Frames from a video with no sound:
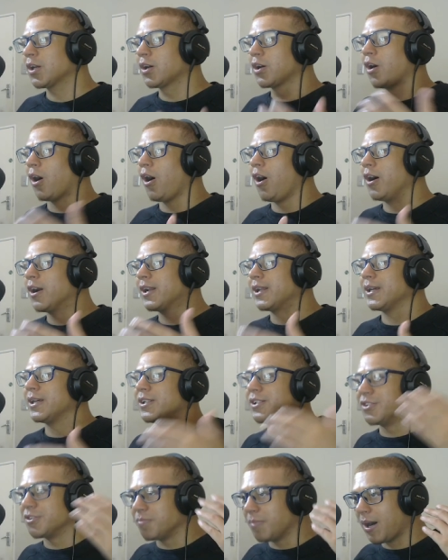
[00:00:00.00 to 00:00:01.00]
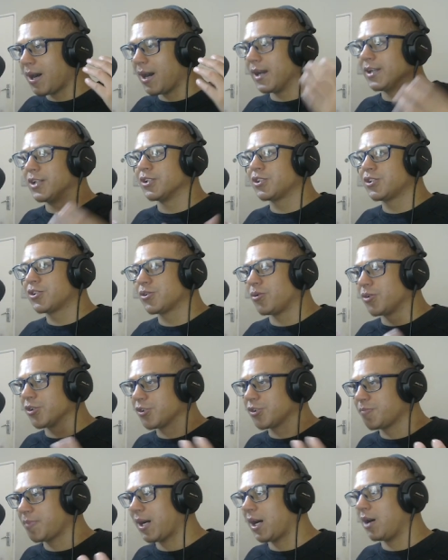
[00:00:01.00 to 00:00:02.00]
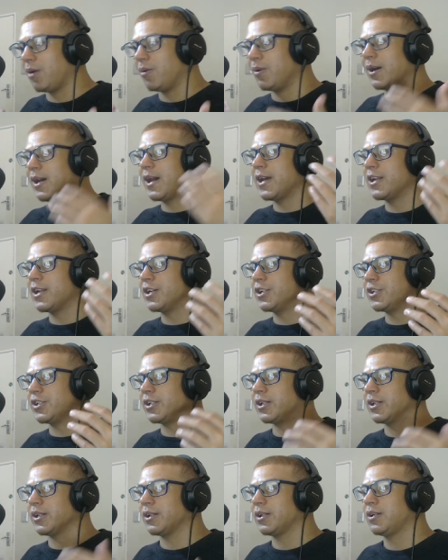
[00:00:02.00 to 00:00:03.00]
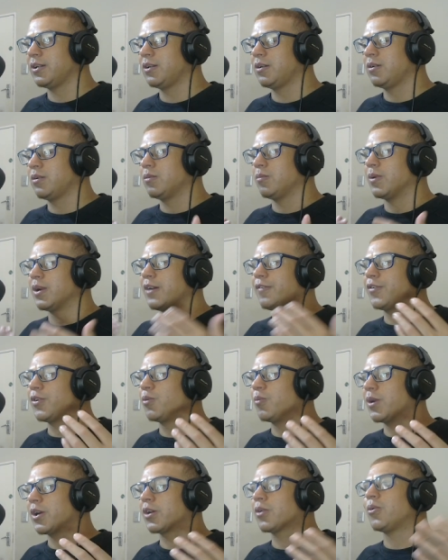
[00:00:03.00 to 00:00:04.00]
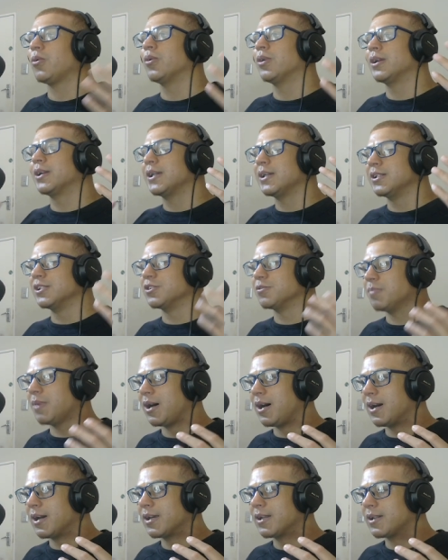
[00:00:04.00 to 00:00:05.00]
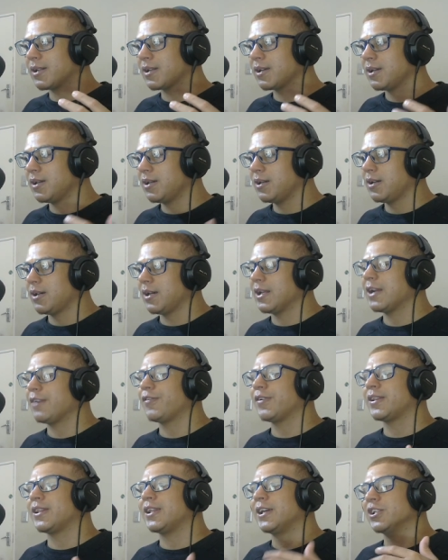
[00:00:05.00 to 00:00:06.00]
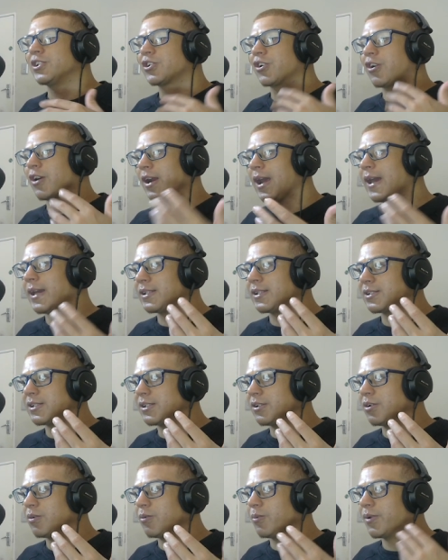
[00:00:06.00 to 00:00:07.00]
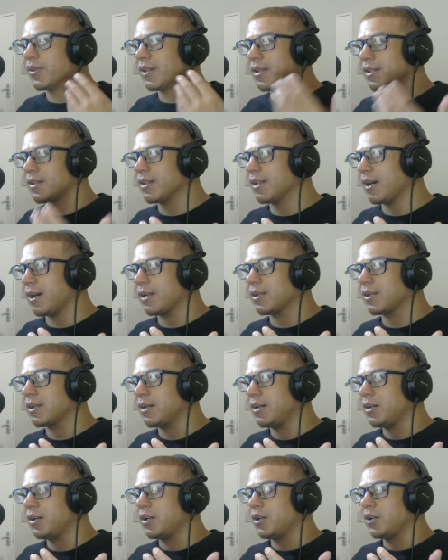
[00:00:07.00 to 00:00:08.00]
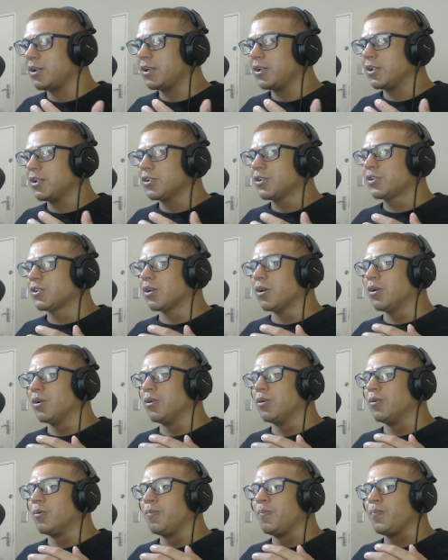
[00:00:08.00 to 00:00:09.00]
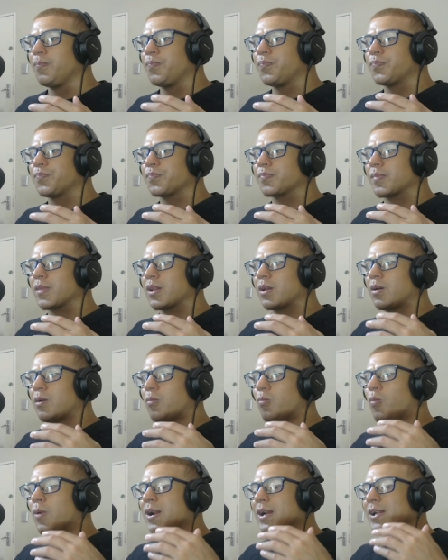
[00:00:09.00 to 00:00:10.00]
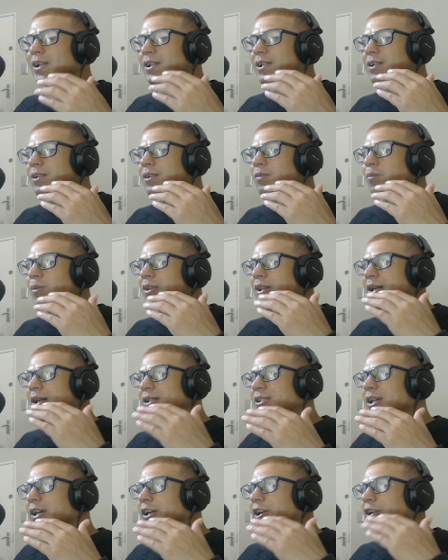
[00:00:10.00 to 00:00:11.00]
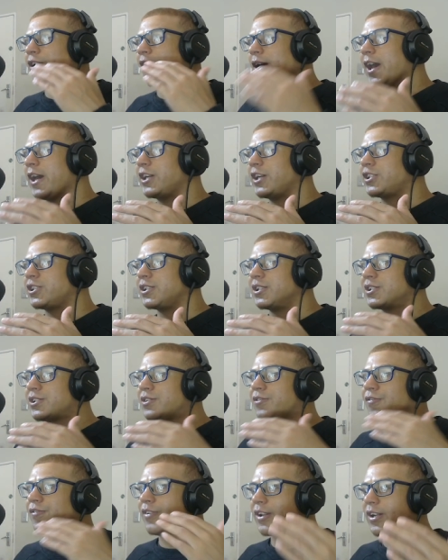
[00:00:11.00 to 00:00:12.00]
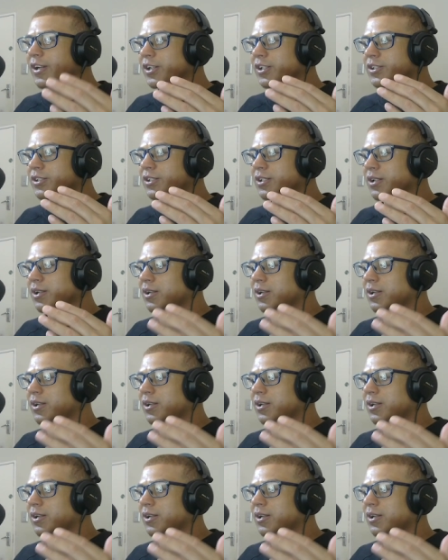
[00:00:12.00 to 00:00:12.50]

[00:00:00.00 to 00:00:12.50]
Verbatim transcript: God is mind, source power, energy, whatever you want to call it, is mind. And everything is created within that. So when it, when they say creation is finished,